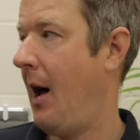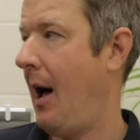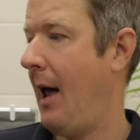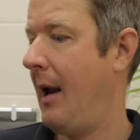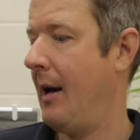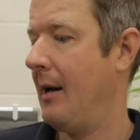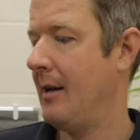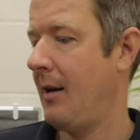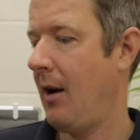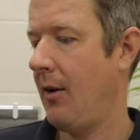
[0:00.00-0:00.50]

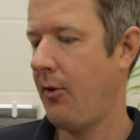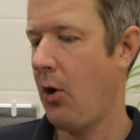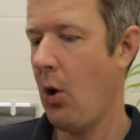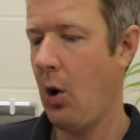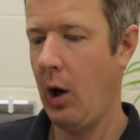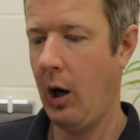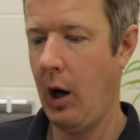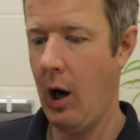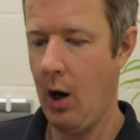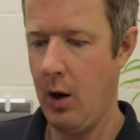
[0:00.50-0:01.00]
And I've
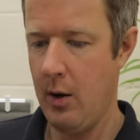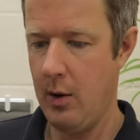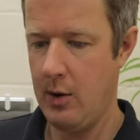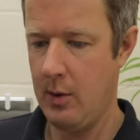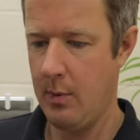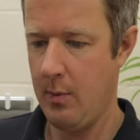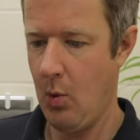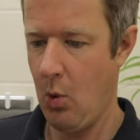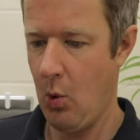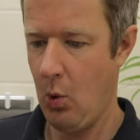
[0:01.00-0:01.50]
got a
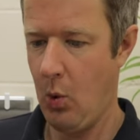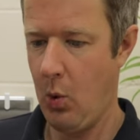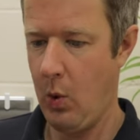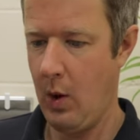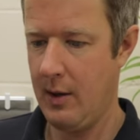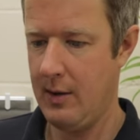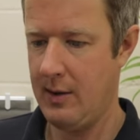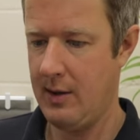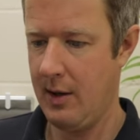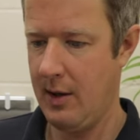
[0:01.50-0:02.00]
load more
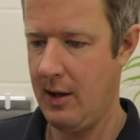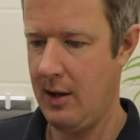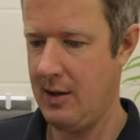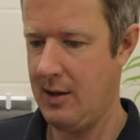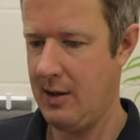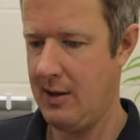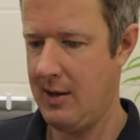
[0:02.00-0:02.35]
quotes that I need to